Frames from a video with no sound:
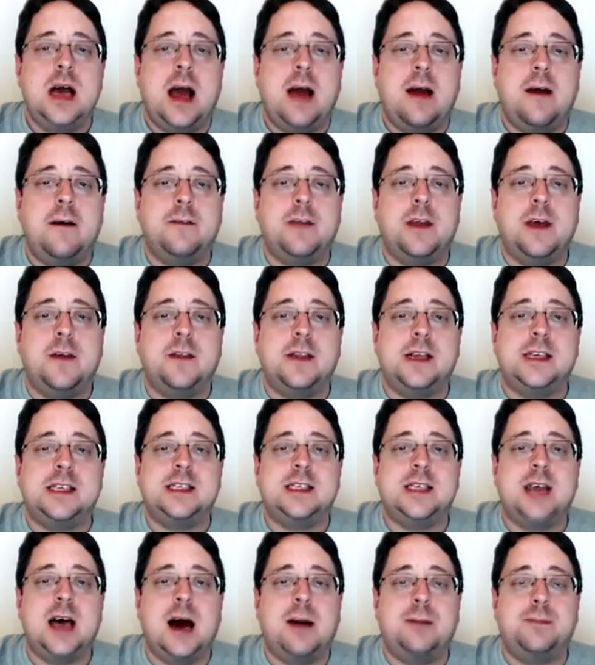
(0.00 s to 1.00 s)
and then this
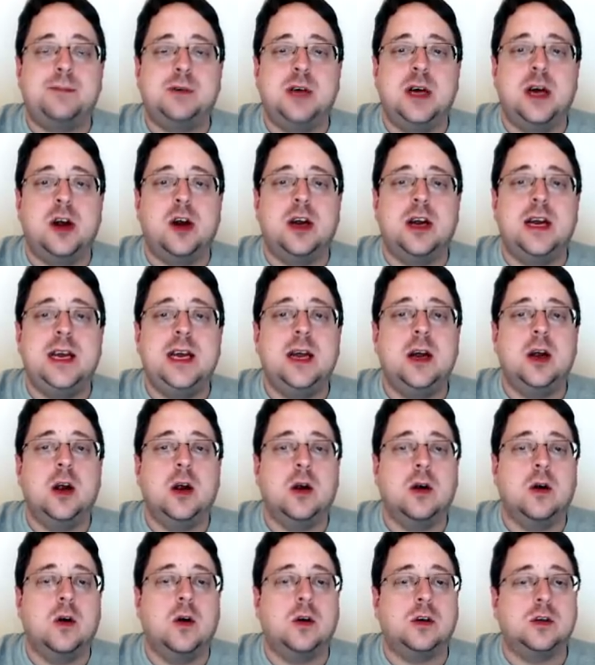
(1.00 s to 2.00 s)
top layer
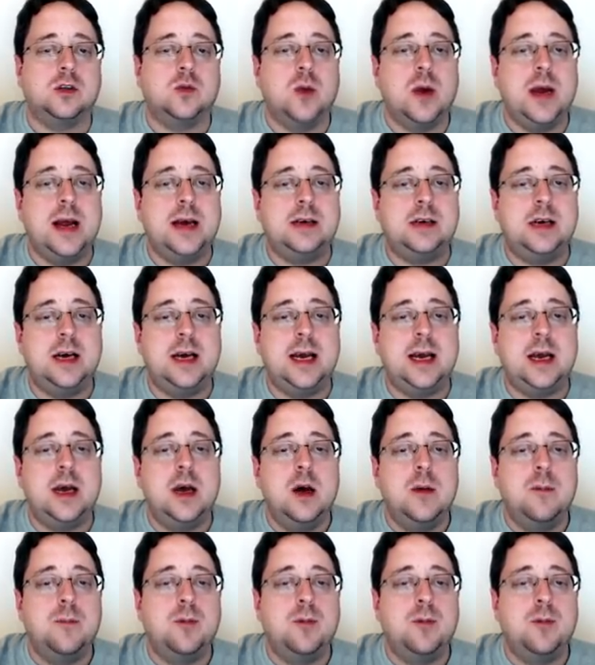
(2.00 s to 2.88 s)
here called railing